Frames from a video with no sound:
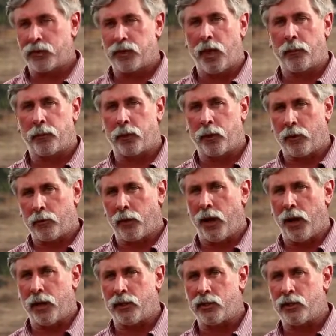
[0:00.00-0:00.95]
separate
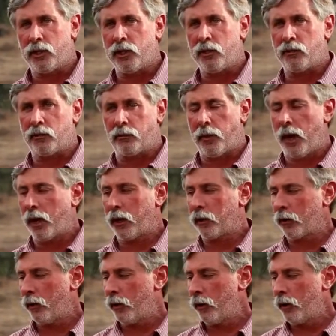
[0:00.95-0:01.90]
by a cheese
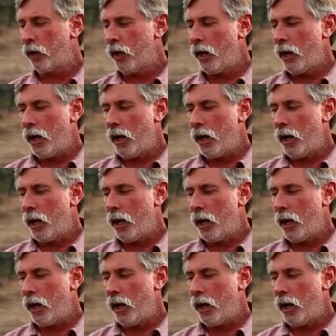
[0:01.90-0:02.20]
maker,